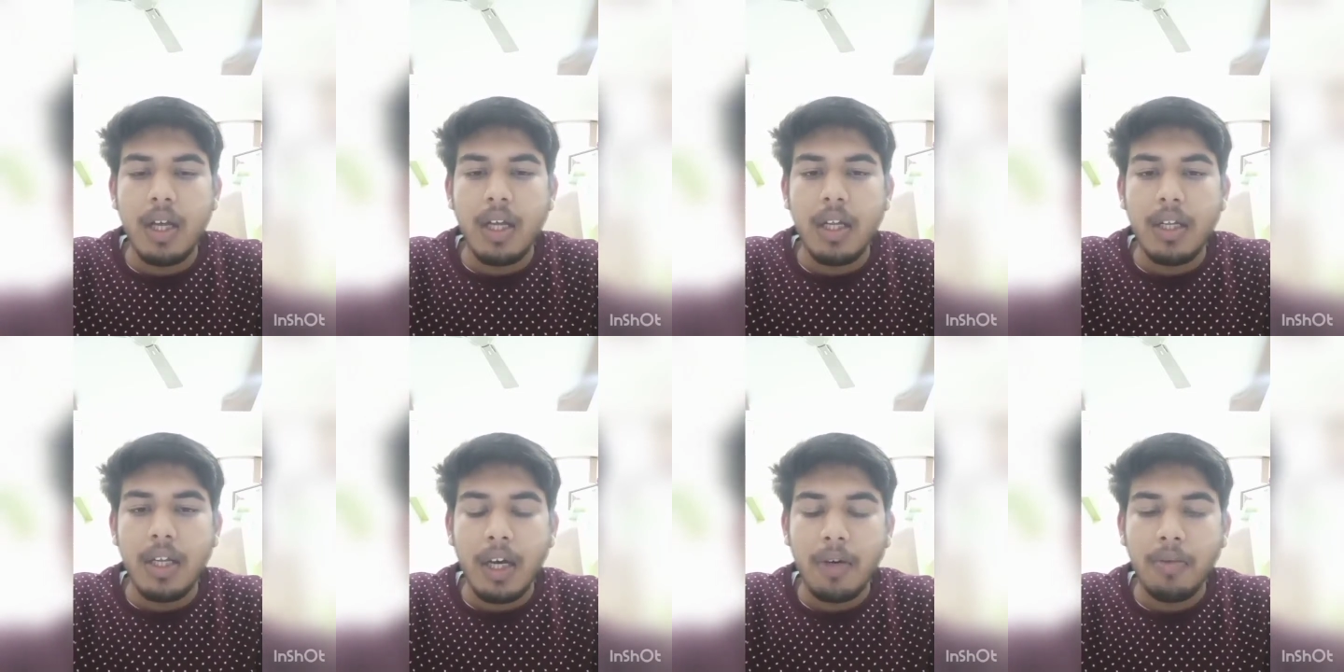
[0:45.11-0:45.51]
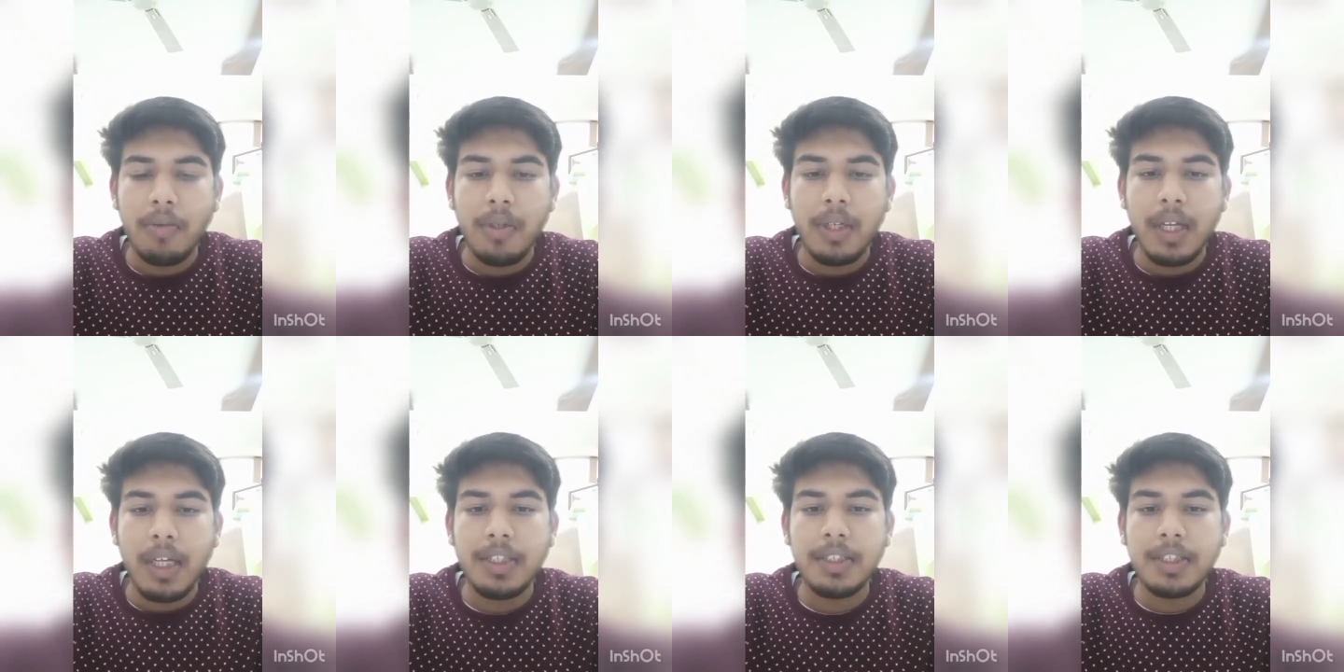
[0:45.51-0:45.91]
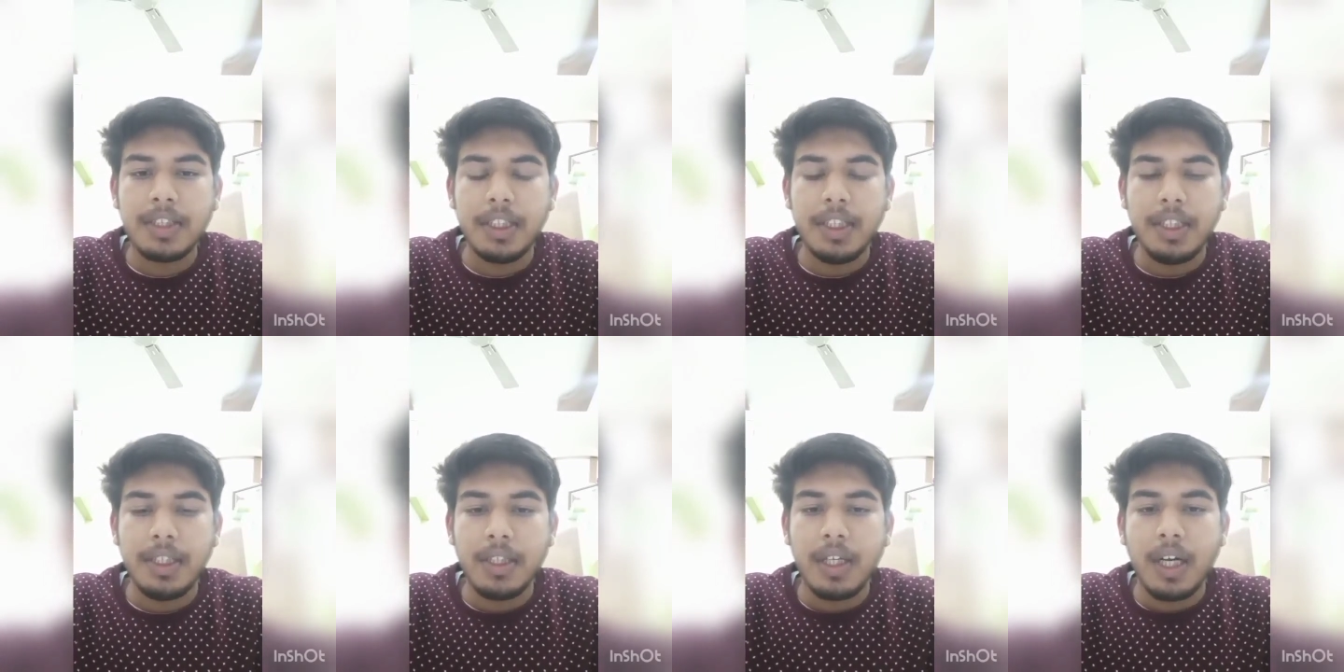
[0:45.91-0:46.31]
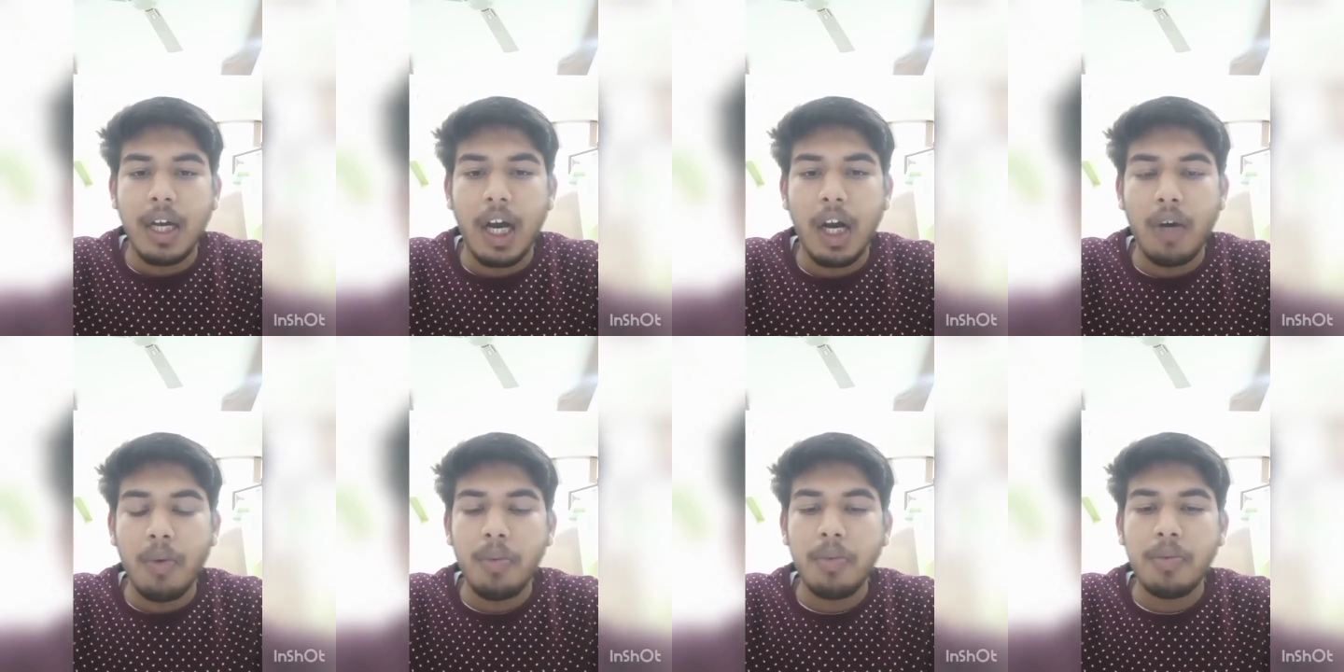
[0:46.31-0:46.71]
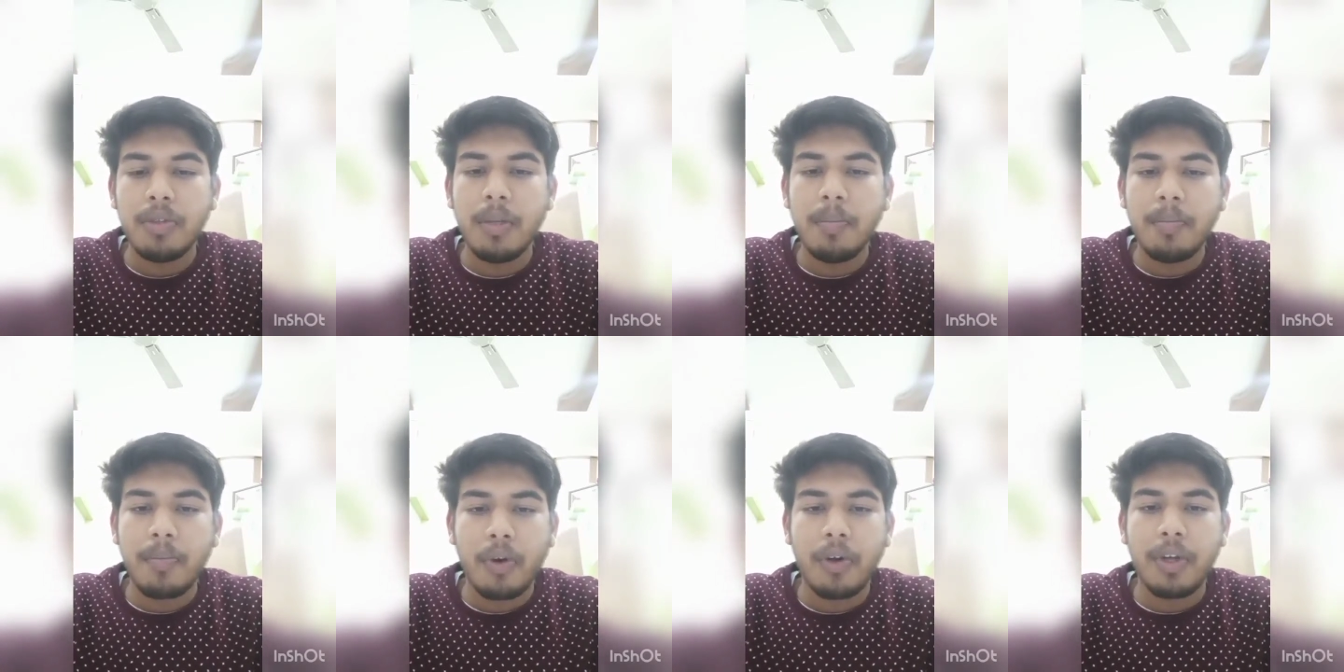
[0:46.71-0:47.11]
Now let's see how
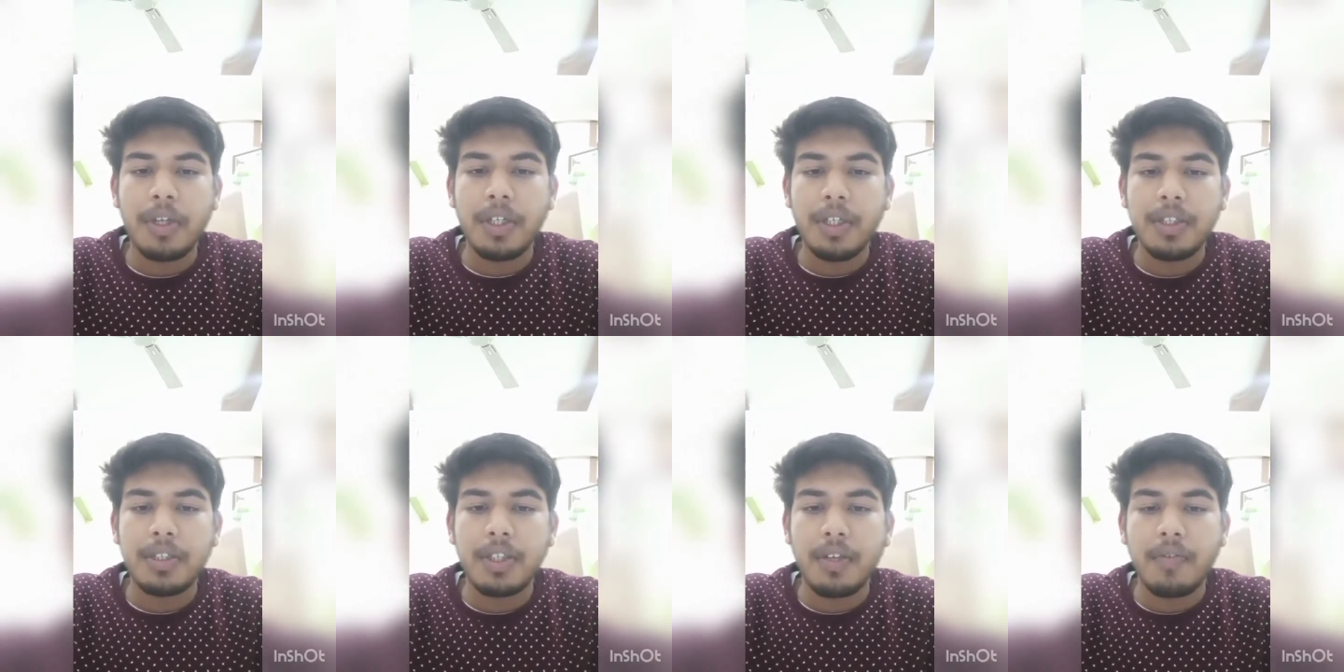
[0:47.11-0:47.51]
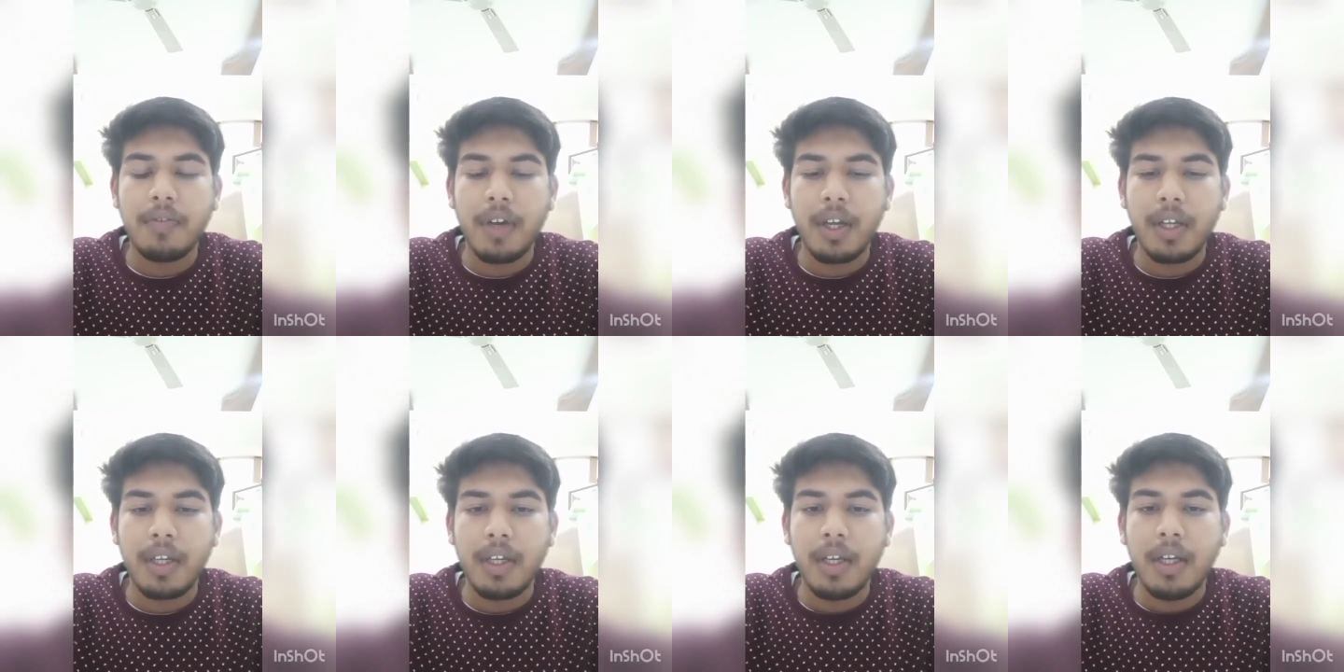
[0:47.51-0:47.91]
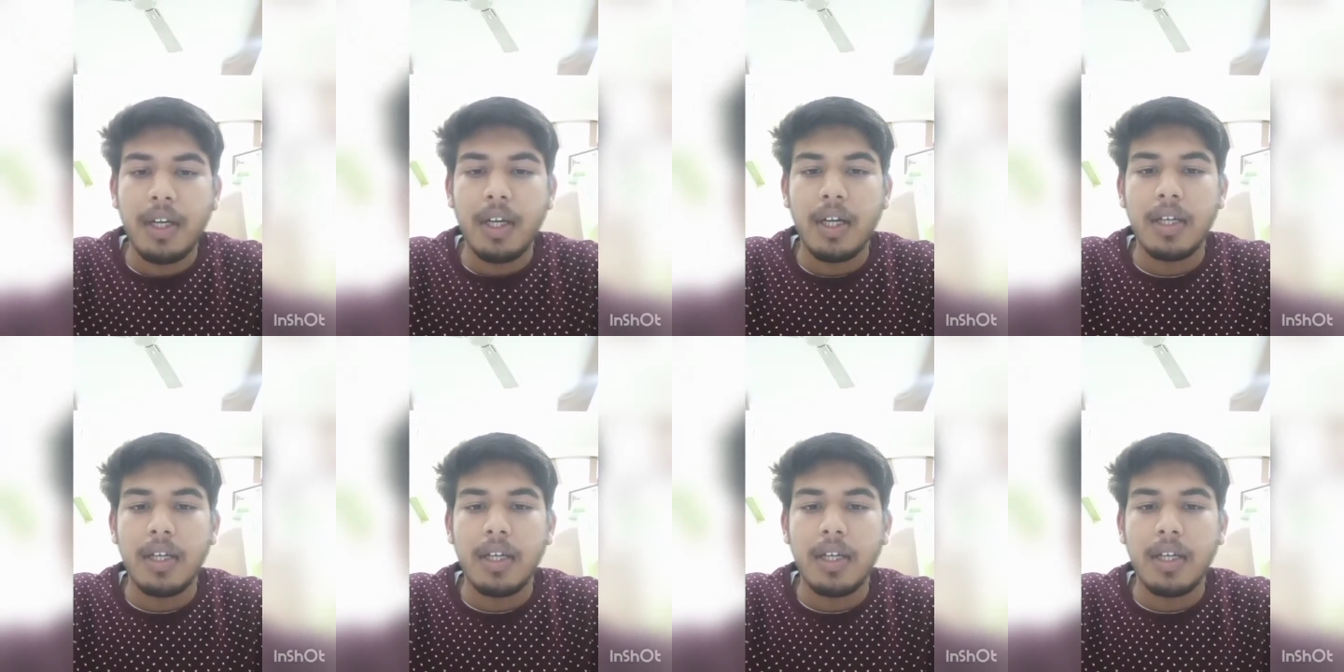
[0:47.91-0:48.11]
the product is defined